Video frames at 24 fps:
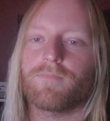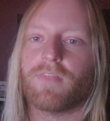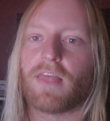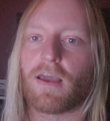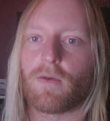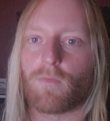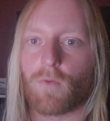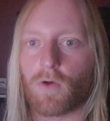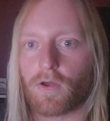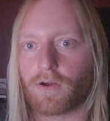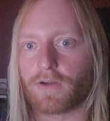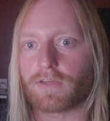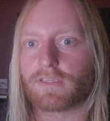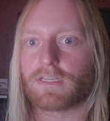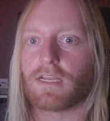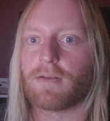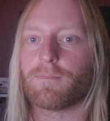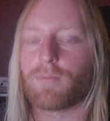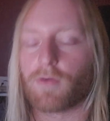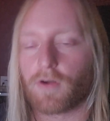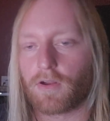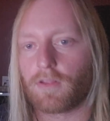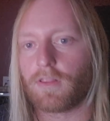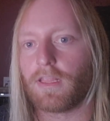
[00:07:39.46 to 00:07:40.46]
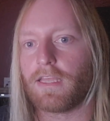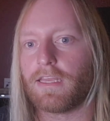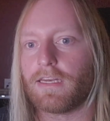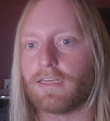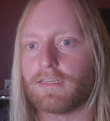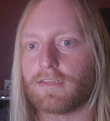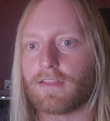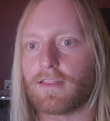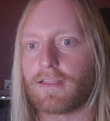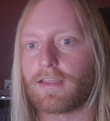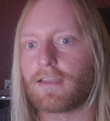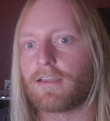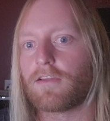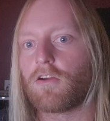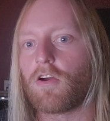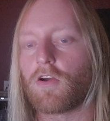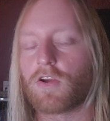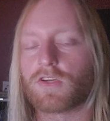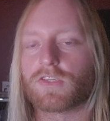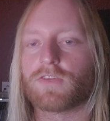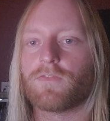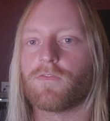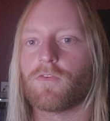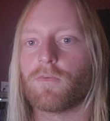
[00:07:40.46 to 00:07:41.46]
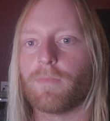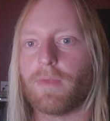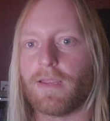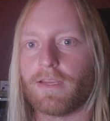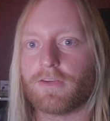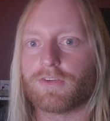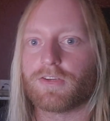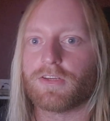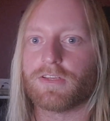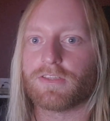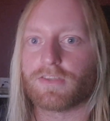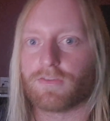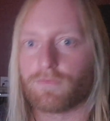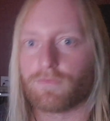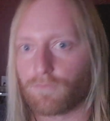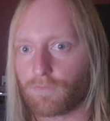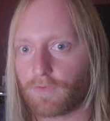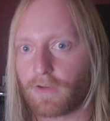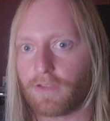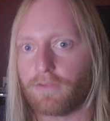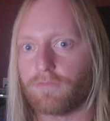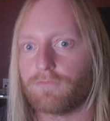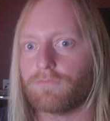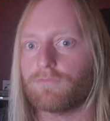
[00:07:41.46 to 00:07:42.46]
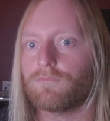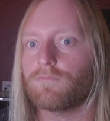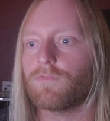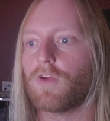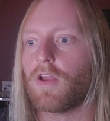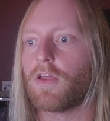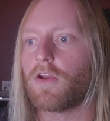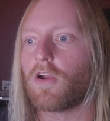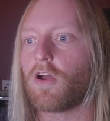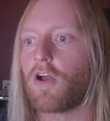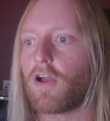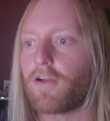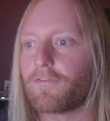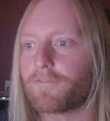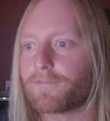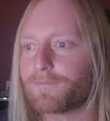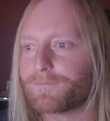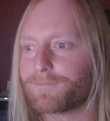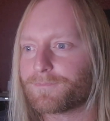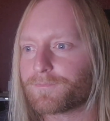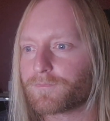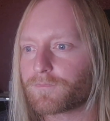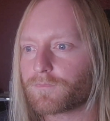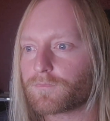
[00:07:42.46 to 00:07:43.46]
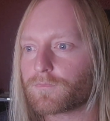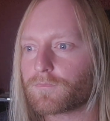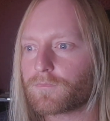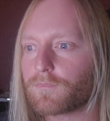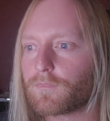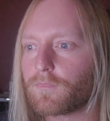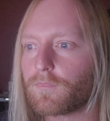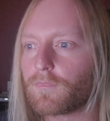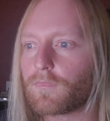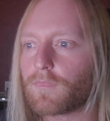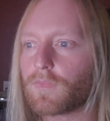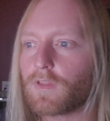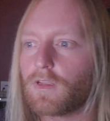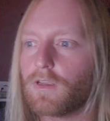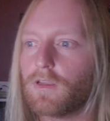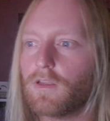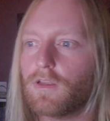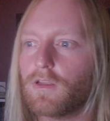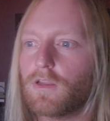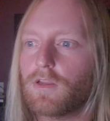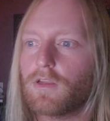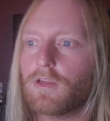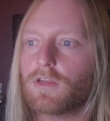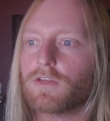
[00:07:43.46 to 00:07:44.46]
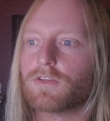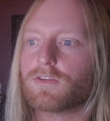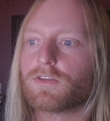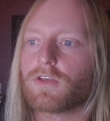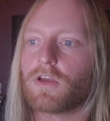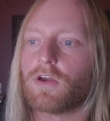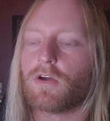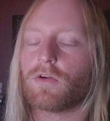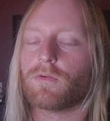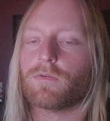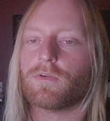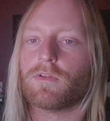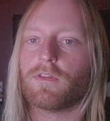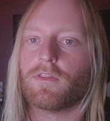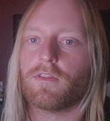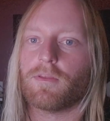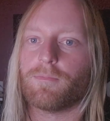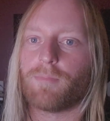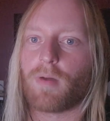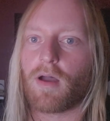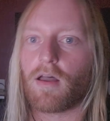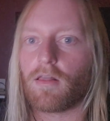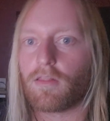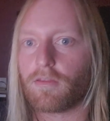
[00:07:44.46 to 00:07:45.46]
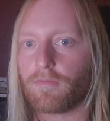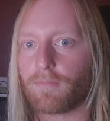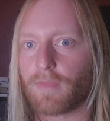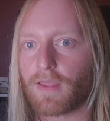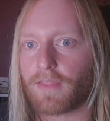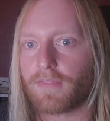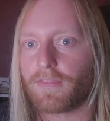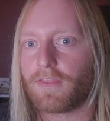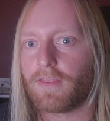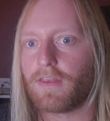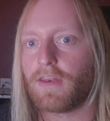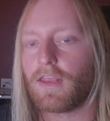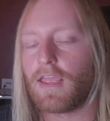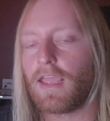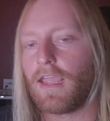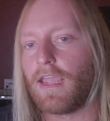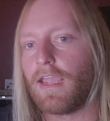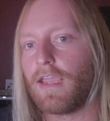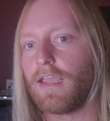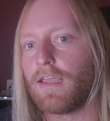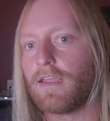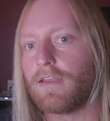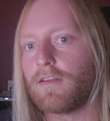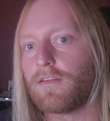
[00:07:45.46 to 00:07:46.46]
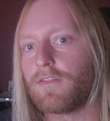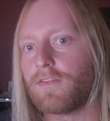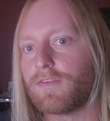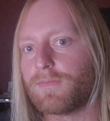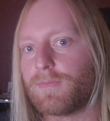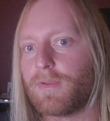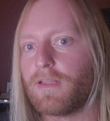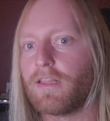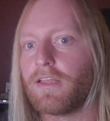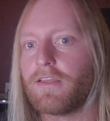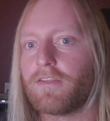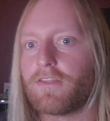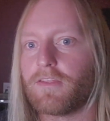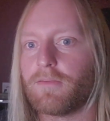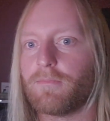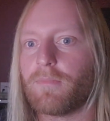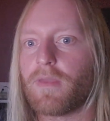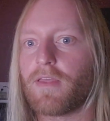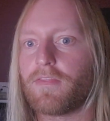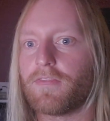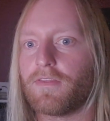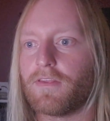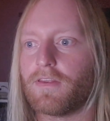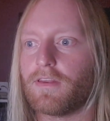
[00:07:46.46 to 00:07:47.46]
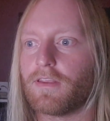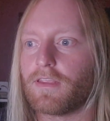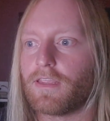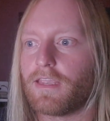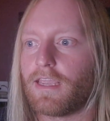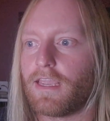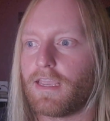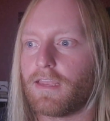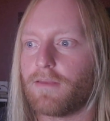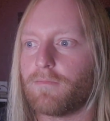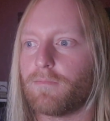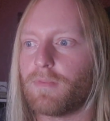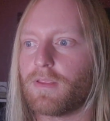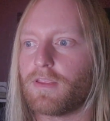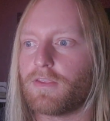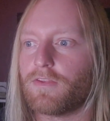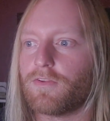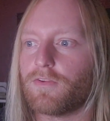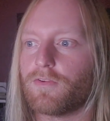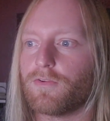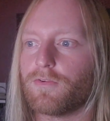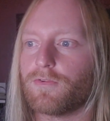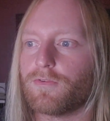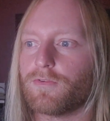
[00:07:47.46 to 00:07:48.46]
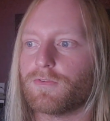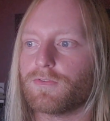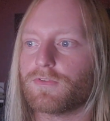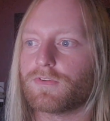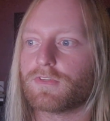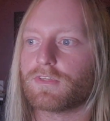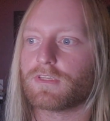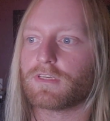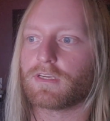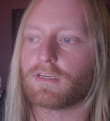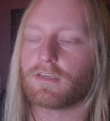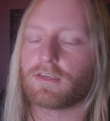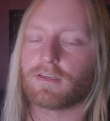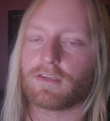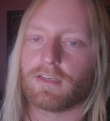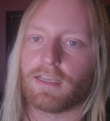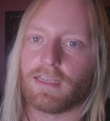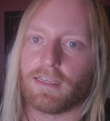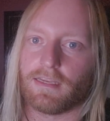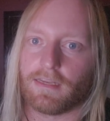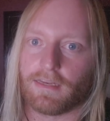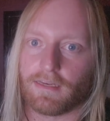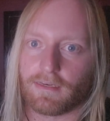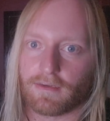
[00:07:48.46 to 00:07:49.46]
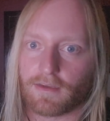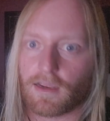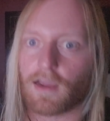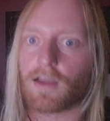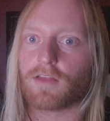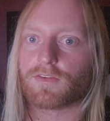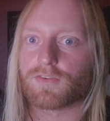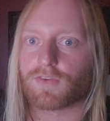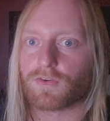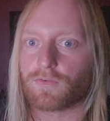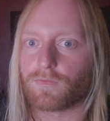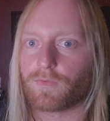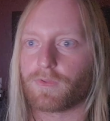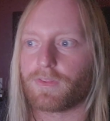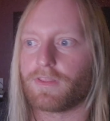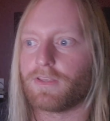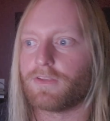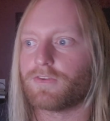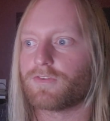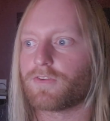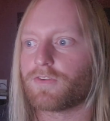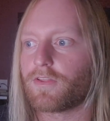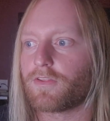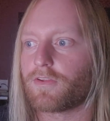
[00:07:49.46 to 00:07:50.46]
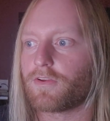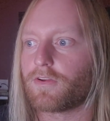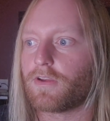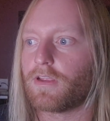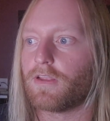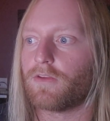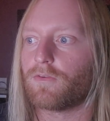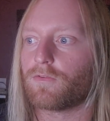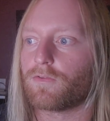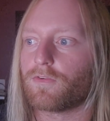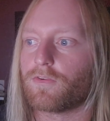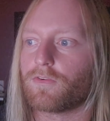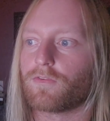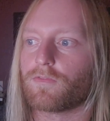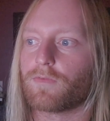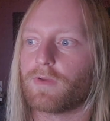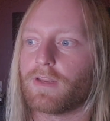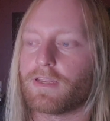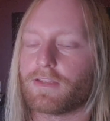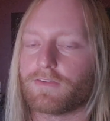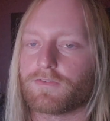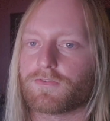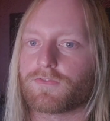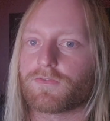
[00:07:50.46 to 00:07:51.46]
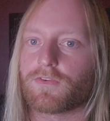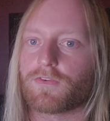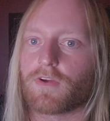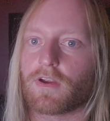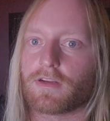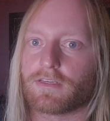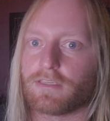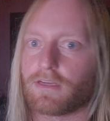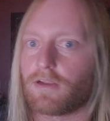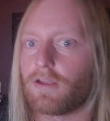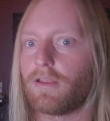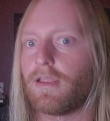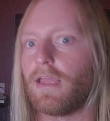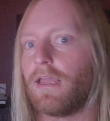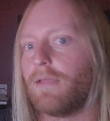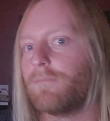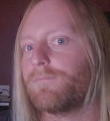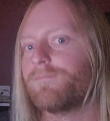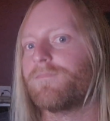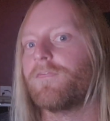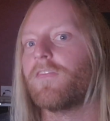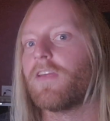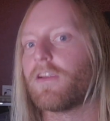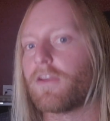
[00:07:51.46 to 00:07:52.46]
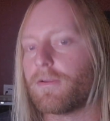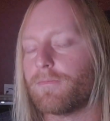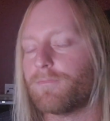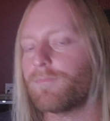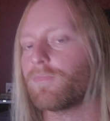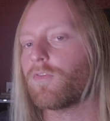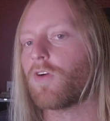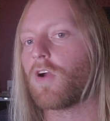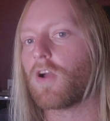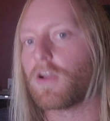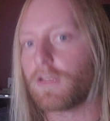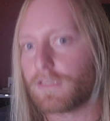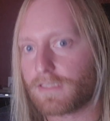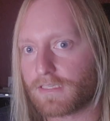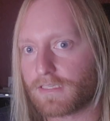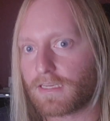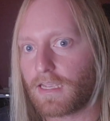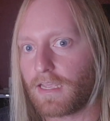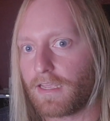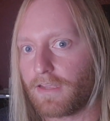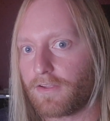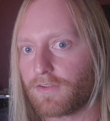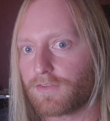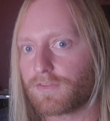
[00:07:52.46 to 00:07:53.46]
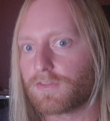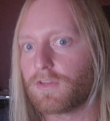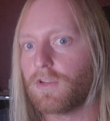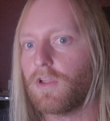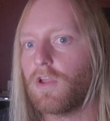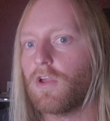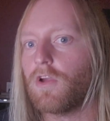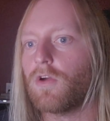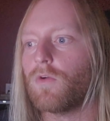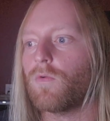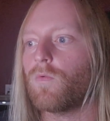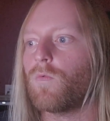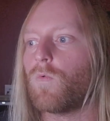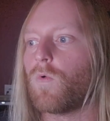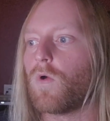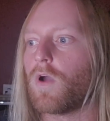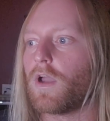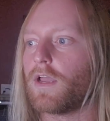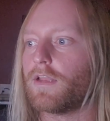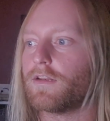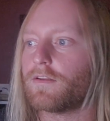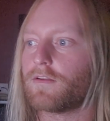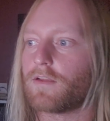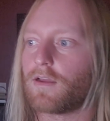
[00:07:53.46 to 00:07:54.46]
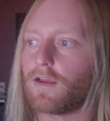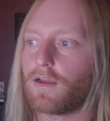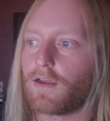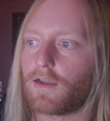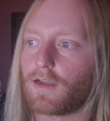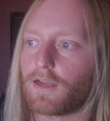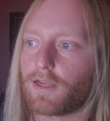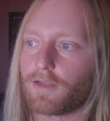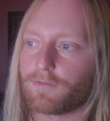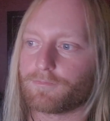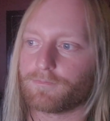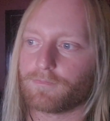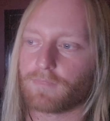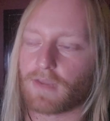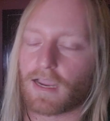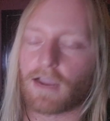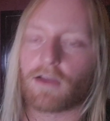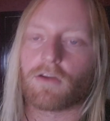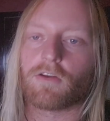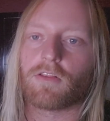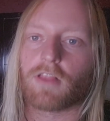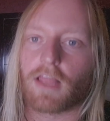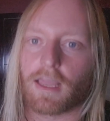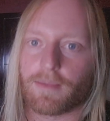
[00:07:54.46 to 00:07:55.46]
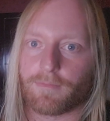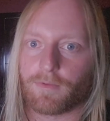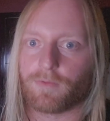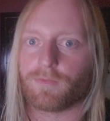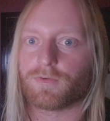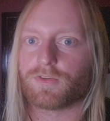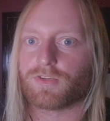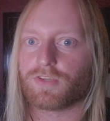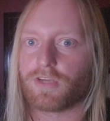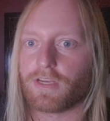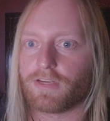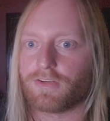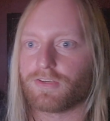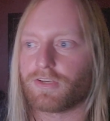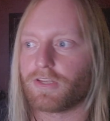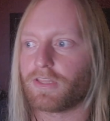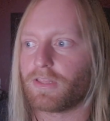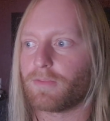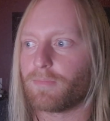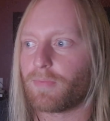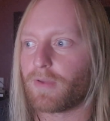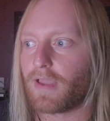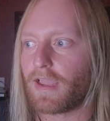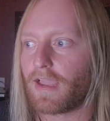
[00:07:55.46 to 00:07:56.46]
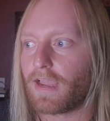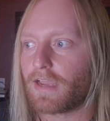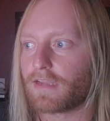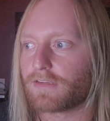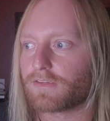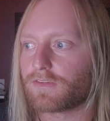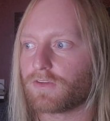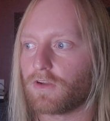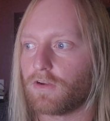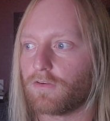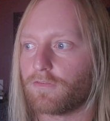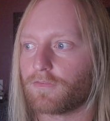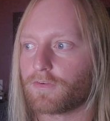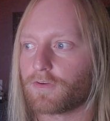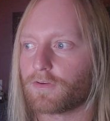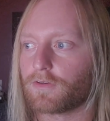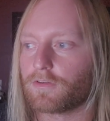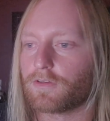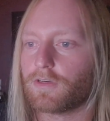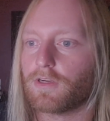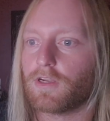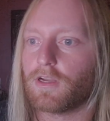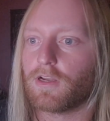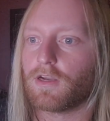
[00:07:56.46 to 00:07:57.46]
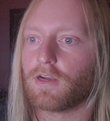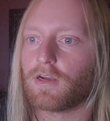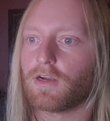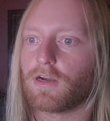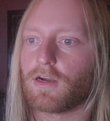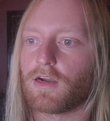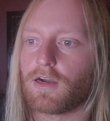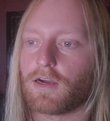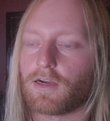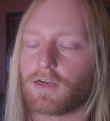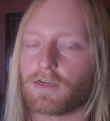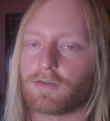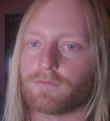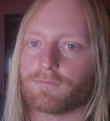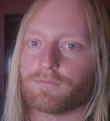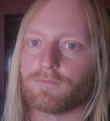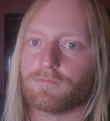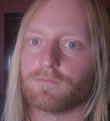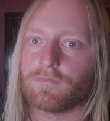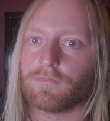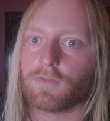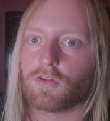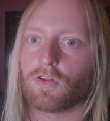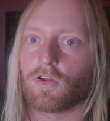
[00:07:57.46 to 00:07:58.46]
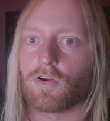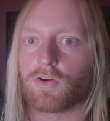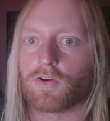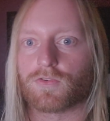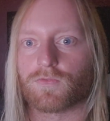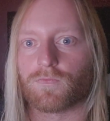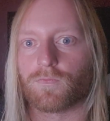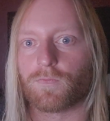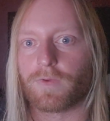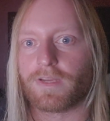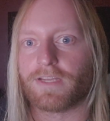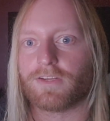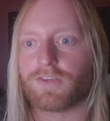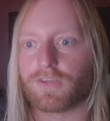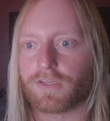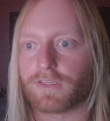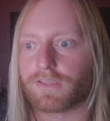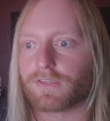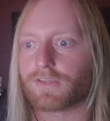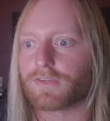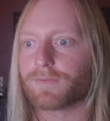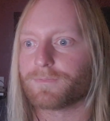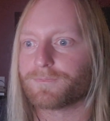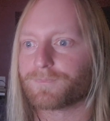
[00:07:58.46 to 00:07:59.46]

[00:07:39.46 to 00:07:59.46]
water is going to percolate into the karst formations and run off. So the pollen method and the speleothem method can be used in concert with each other in order to reconstruct at very broad scales what how climate was changing in the past over large regions,